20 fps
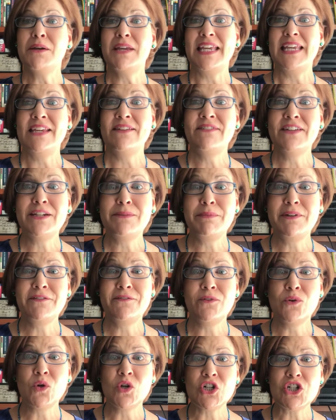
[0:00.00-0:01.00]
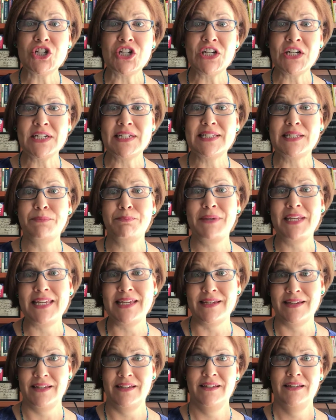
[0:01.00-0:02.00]
Even before she could
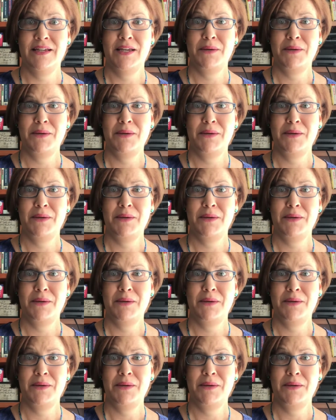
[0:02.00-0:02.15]
speak,